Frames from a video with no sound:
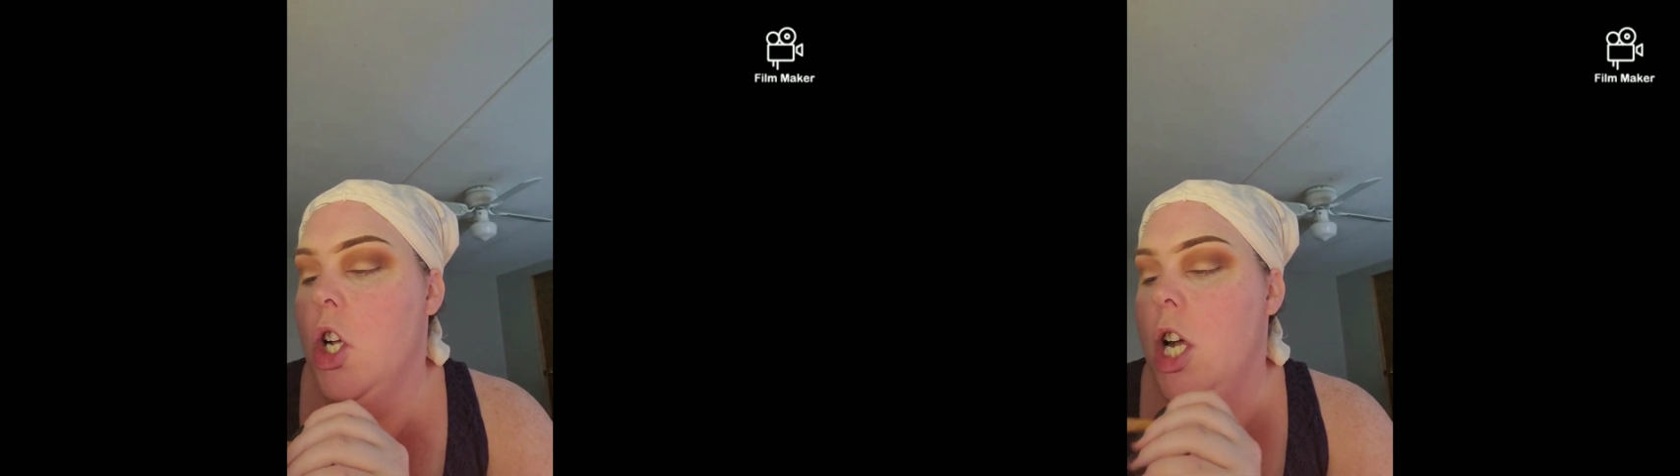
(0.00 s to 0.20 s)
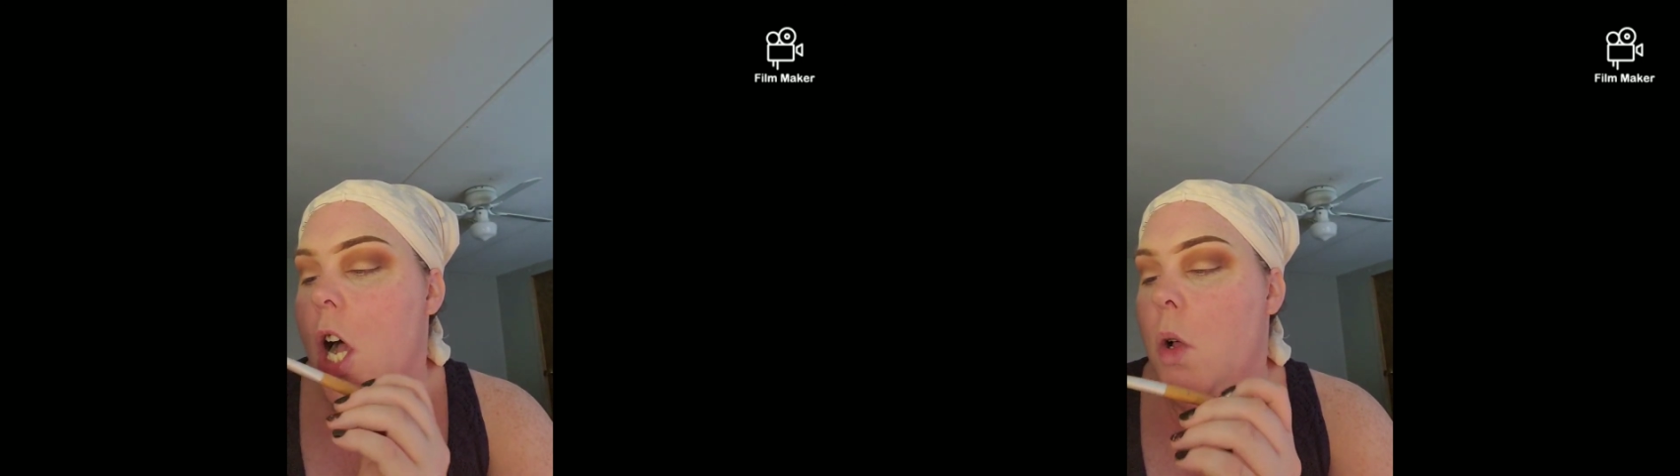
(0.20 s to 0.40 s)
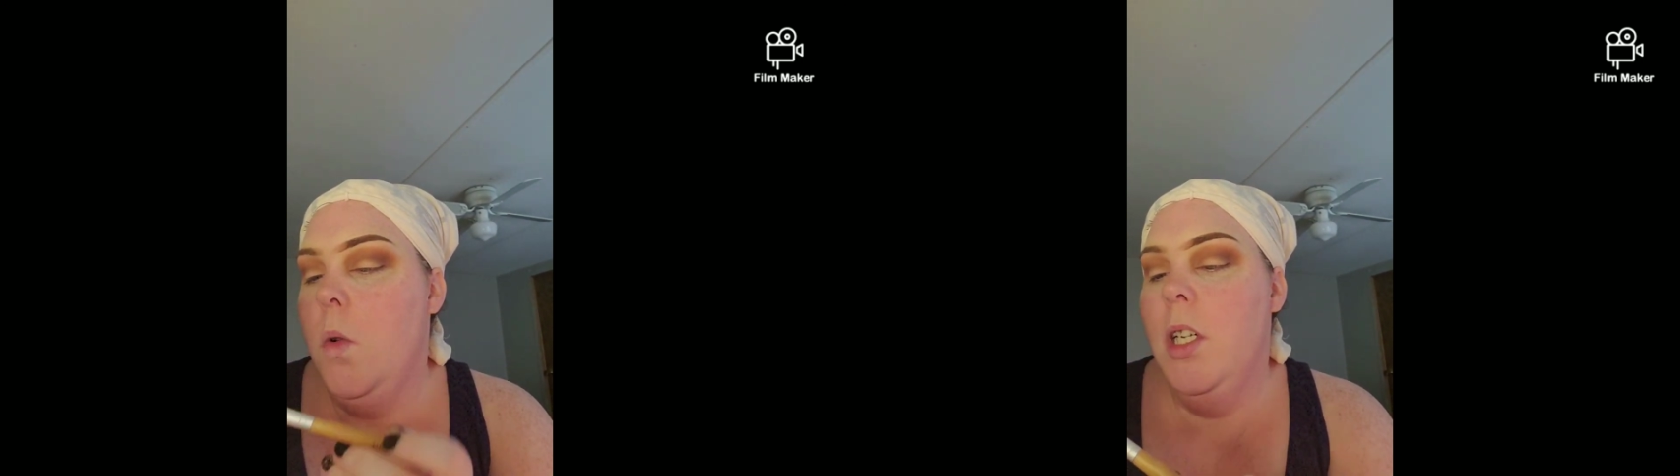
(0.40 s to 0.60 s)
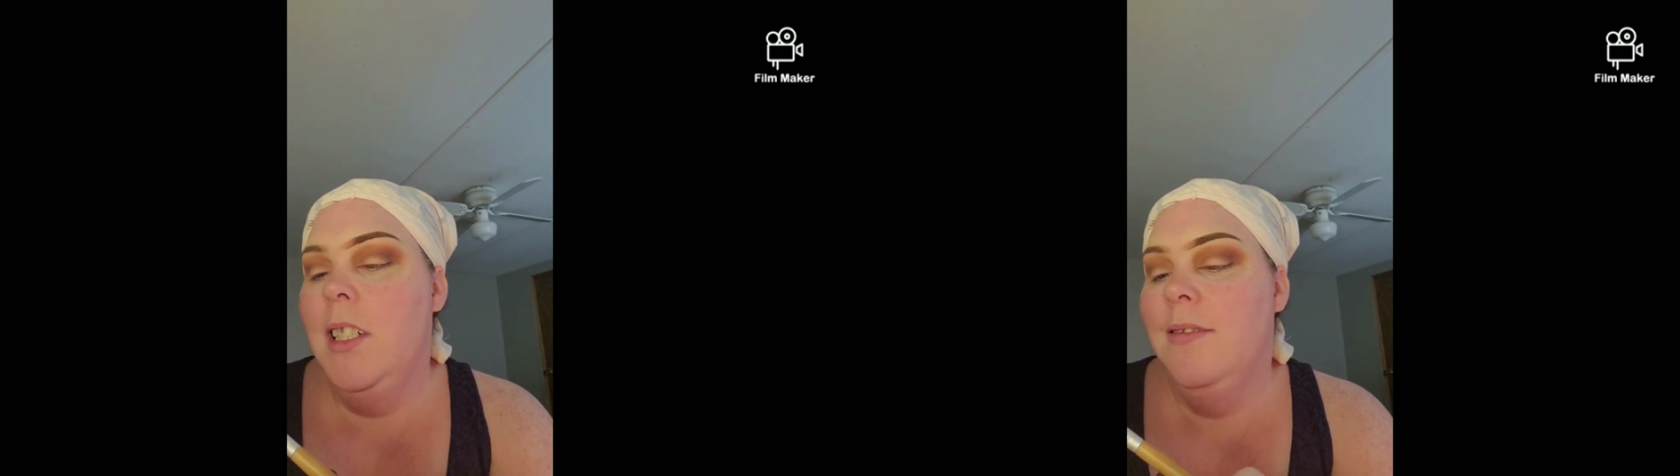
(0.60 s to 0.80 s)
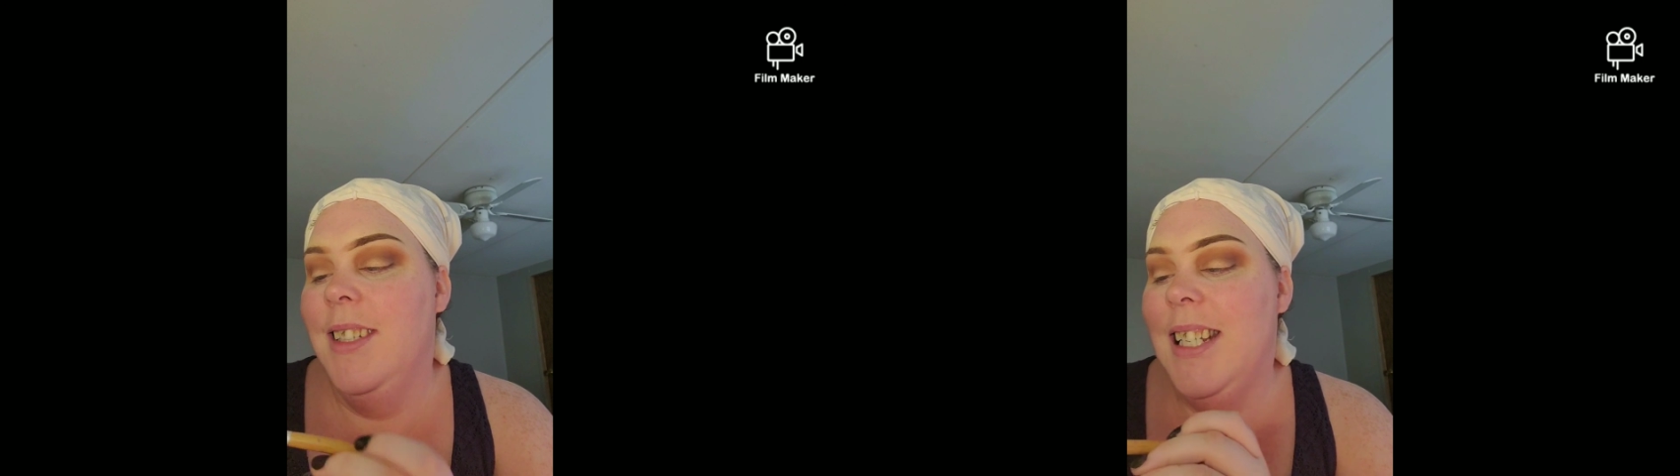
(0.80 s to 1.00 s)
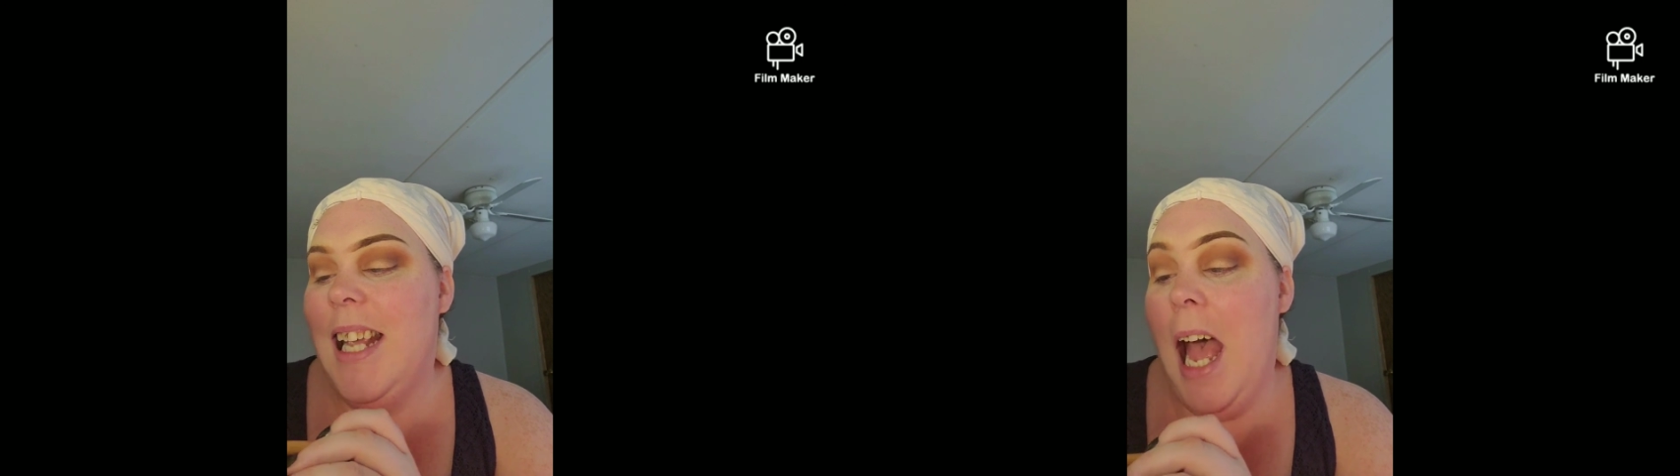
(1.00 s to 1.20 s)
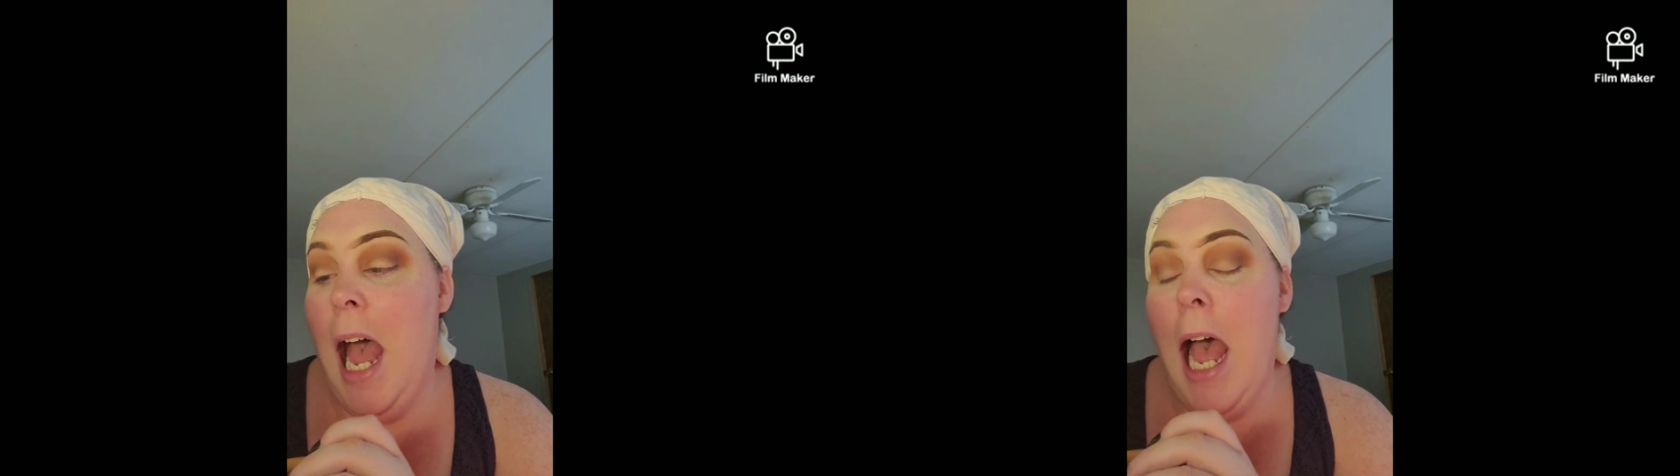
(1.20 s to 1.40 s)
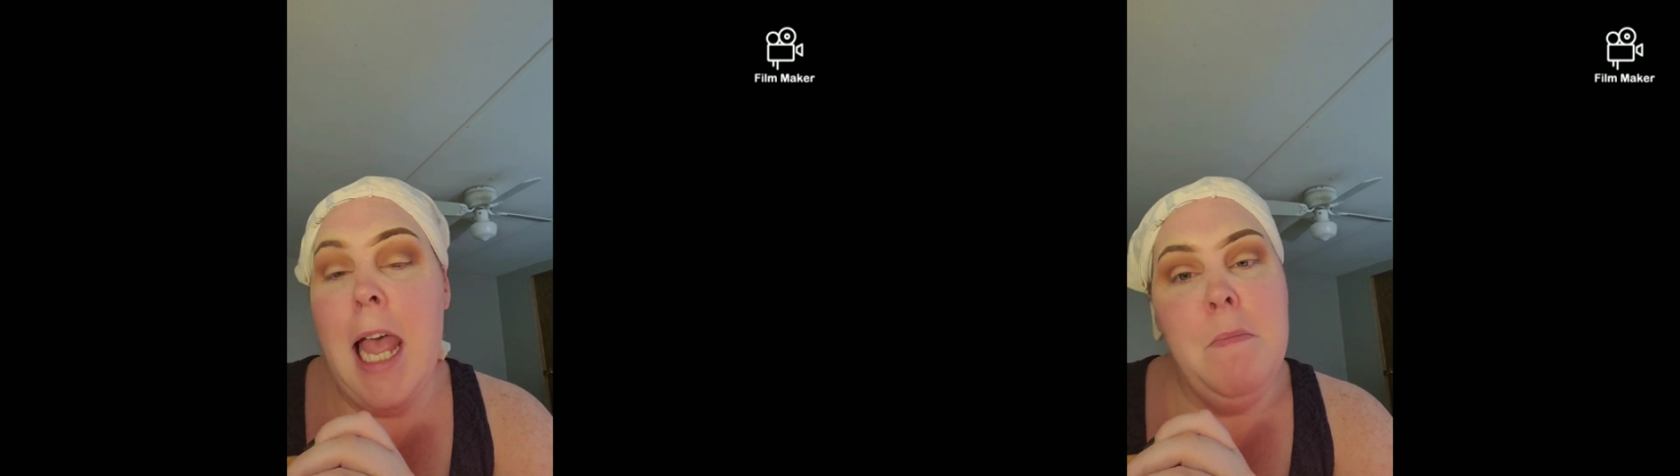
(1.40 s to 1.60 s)
gold. It's
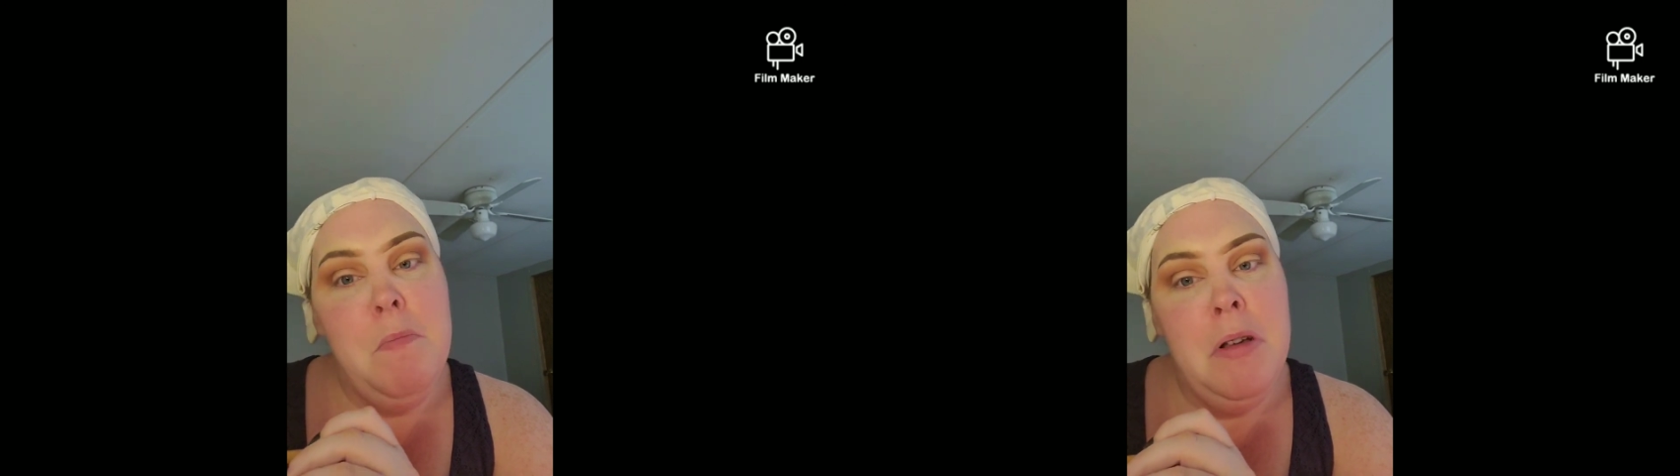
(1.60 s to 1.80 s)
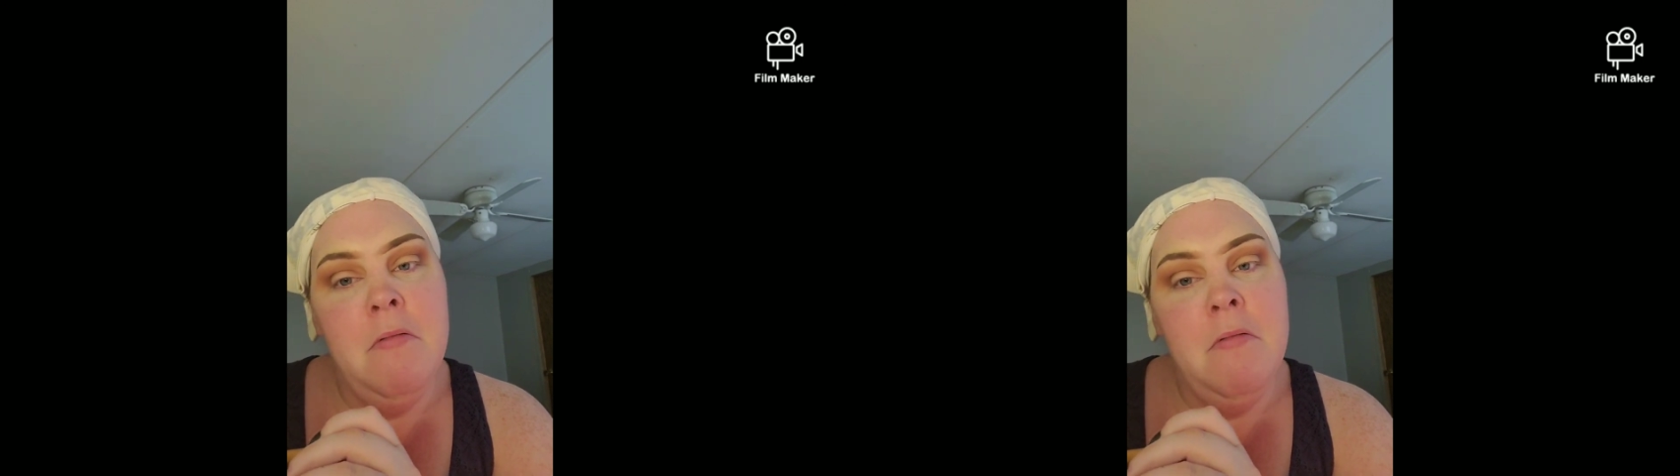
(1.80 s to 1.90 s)
hype.